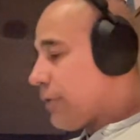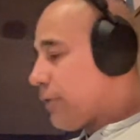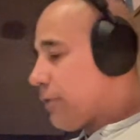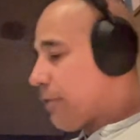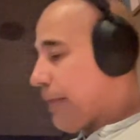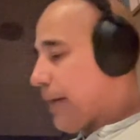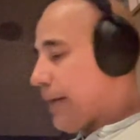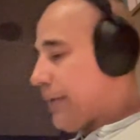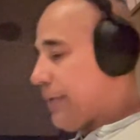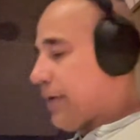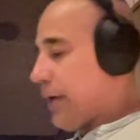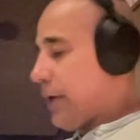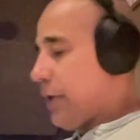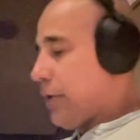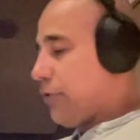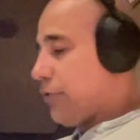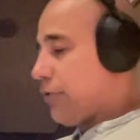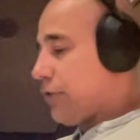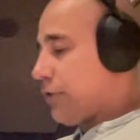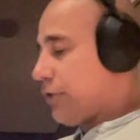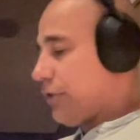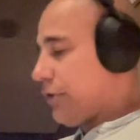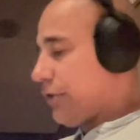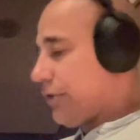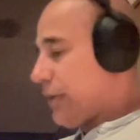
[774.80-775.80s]
to maintain
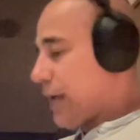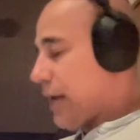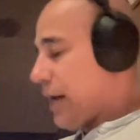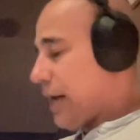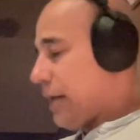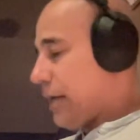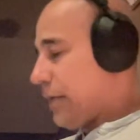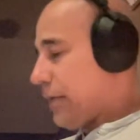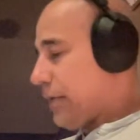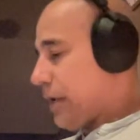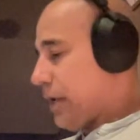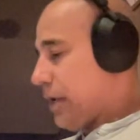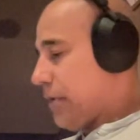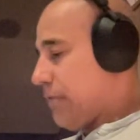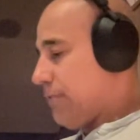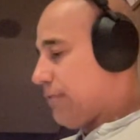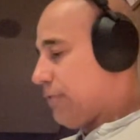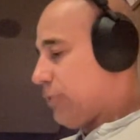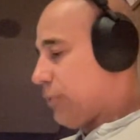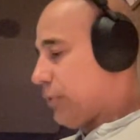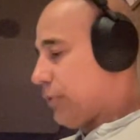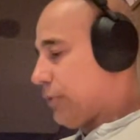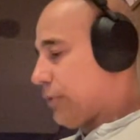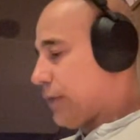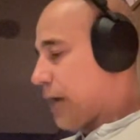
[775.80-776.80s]
nutrition status and
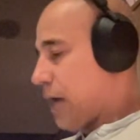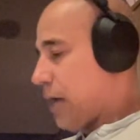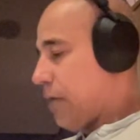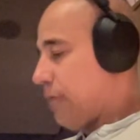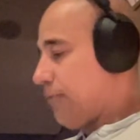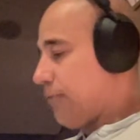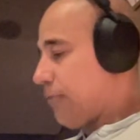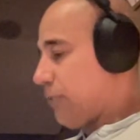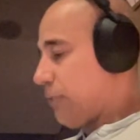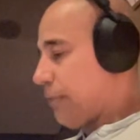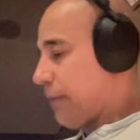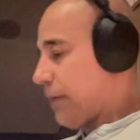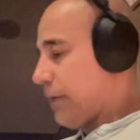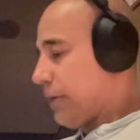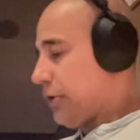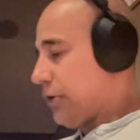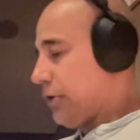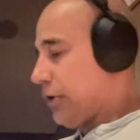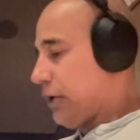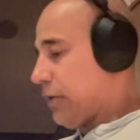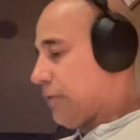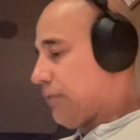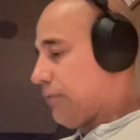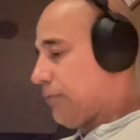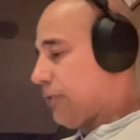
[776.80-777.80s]
influence chyle
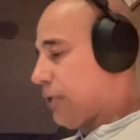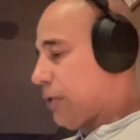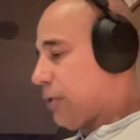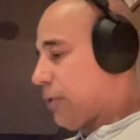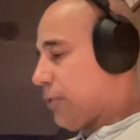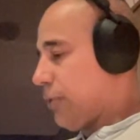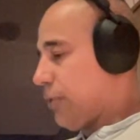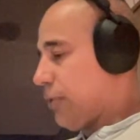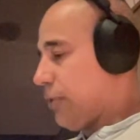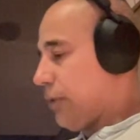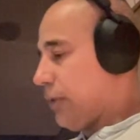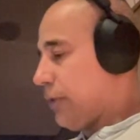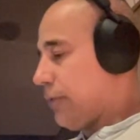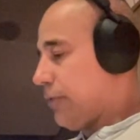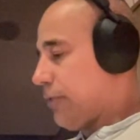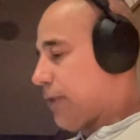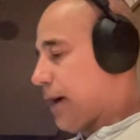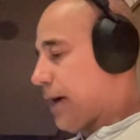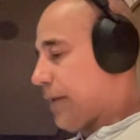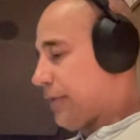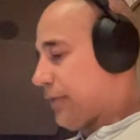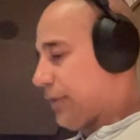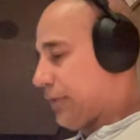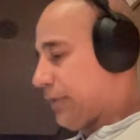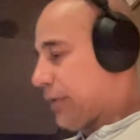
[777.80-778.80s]
formation and flow through the
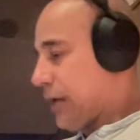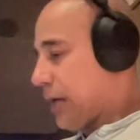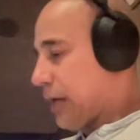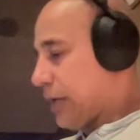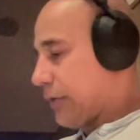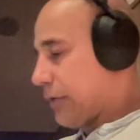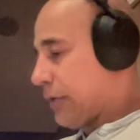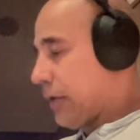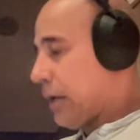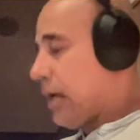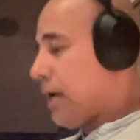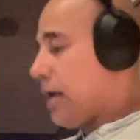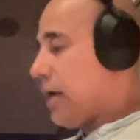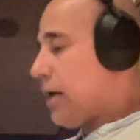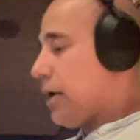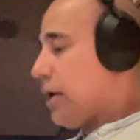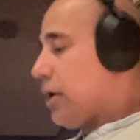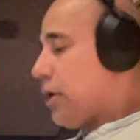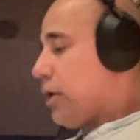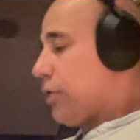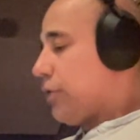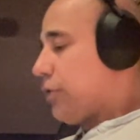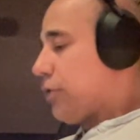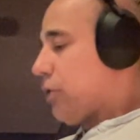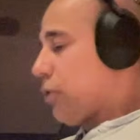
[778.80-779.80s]
thoracic duct.
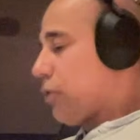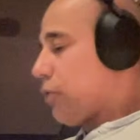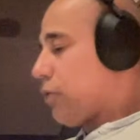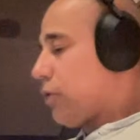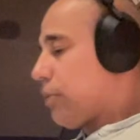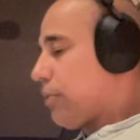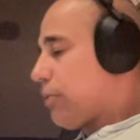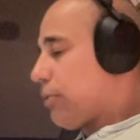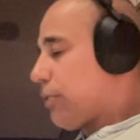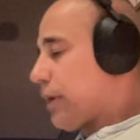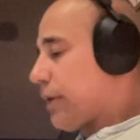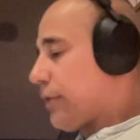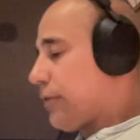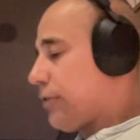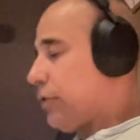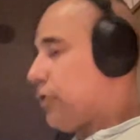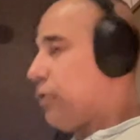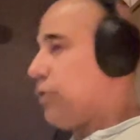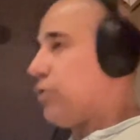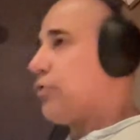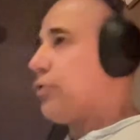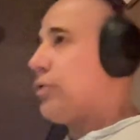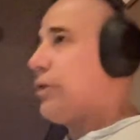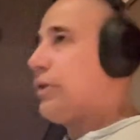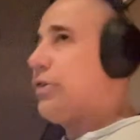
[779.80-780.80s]
Total parental
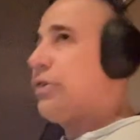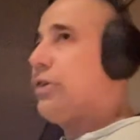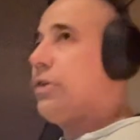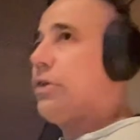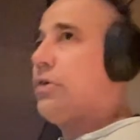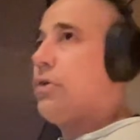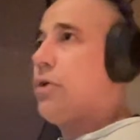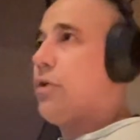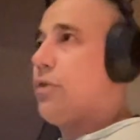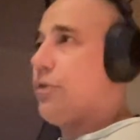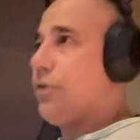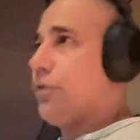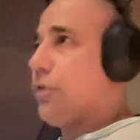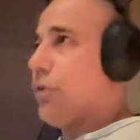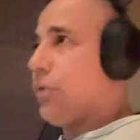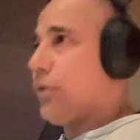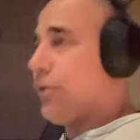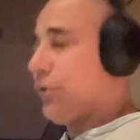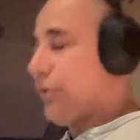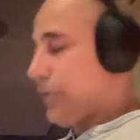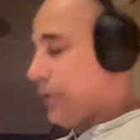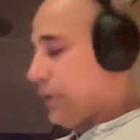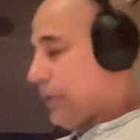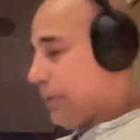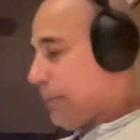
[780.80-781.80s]
nutrition, also known
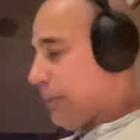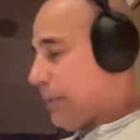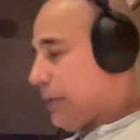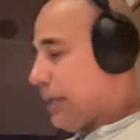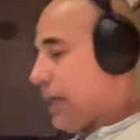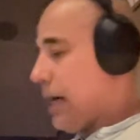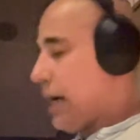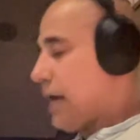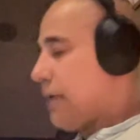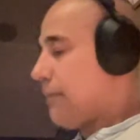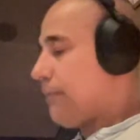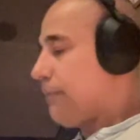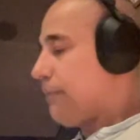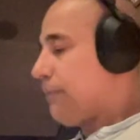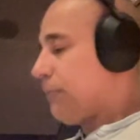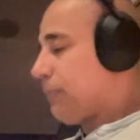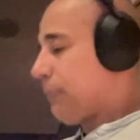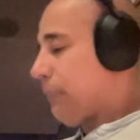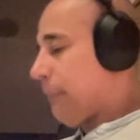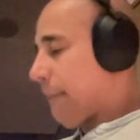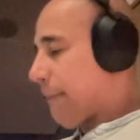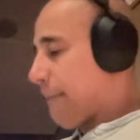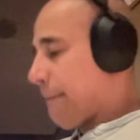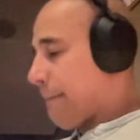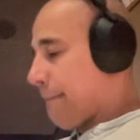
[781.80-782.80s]
as TPN,
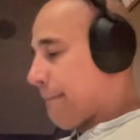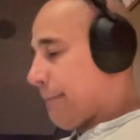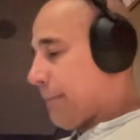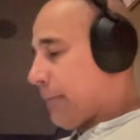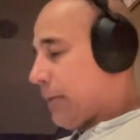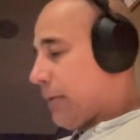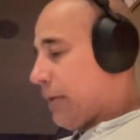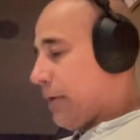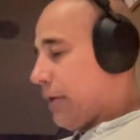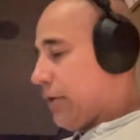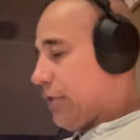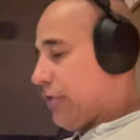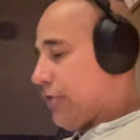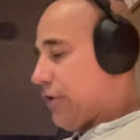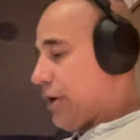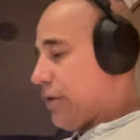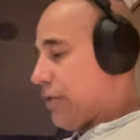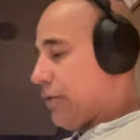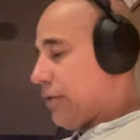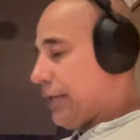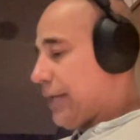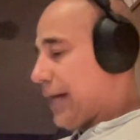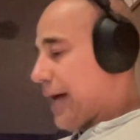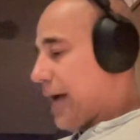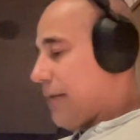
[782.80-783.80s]
is
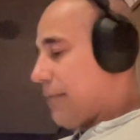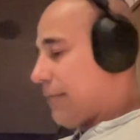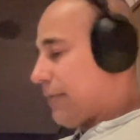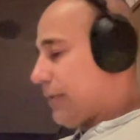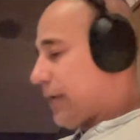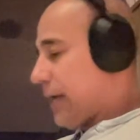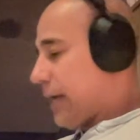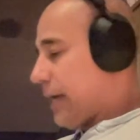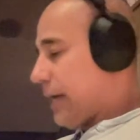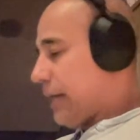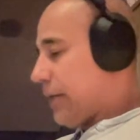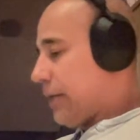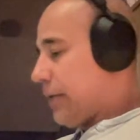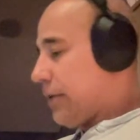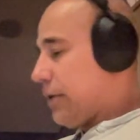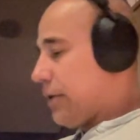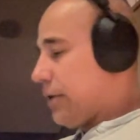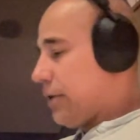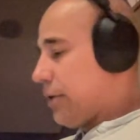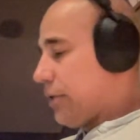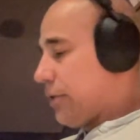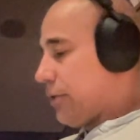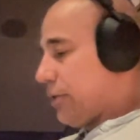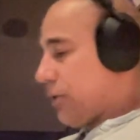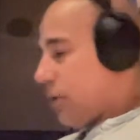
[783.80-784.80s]
generally advocated,
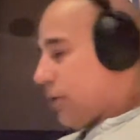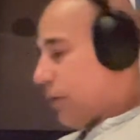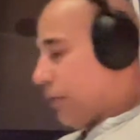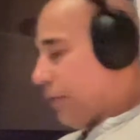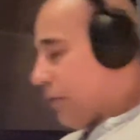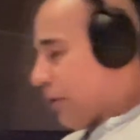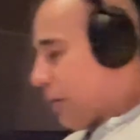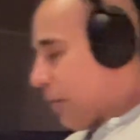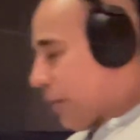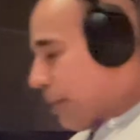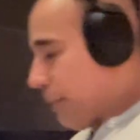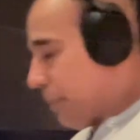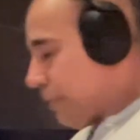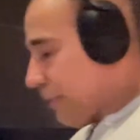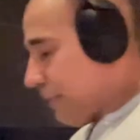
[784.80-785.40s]
although a